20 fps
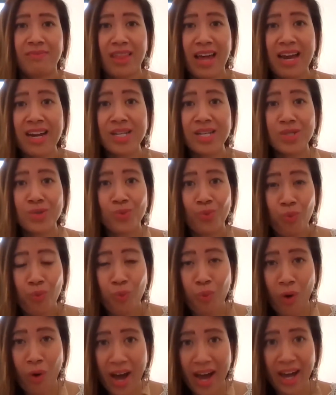That is
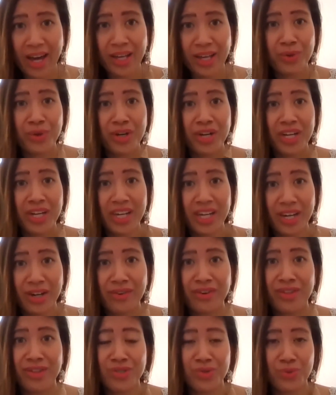why you are
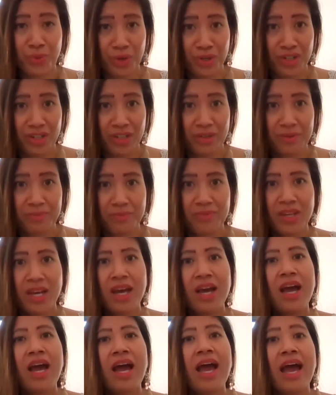here in this world.
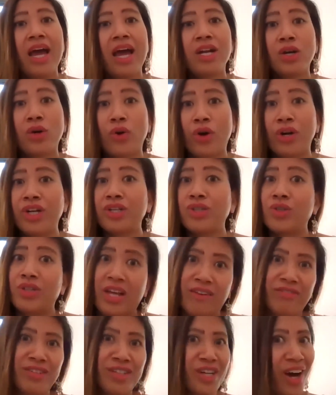And according to
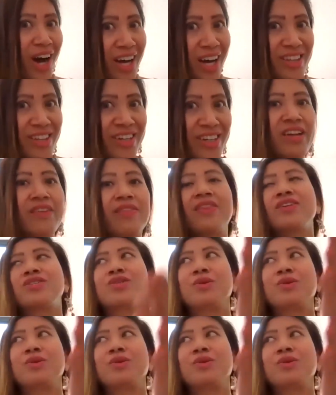Neville Goddard, the